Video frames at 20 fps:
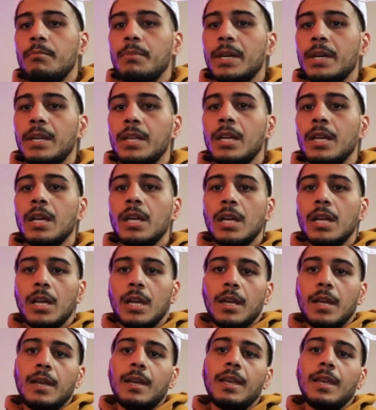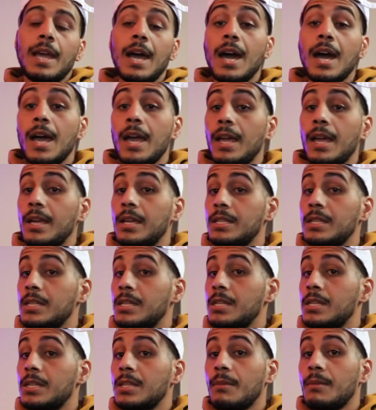But yeah,
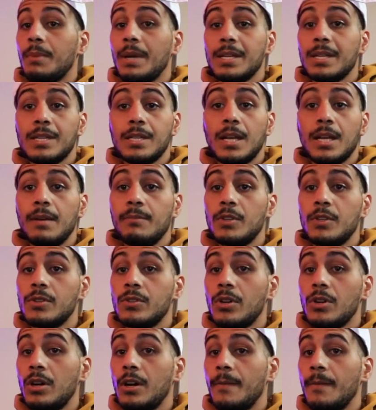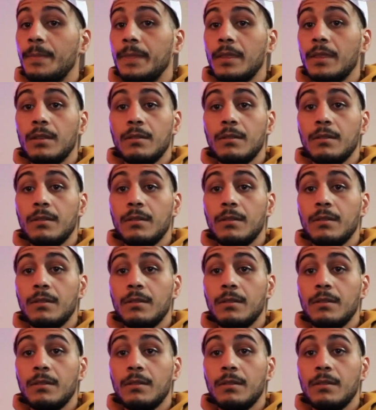it's the best time to start.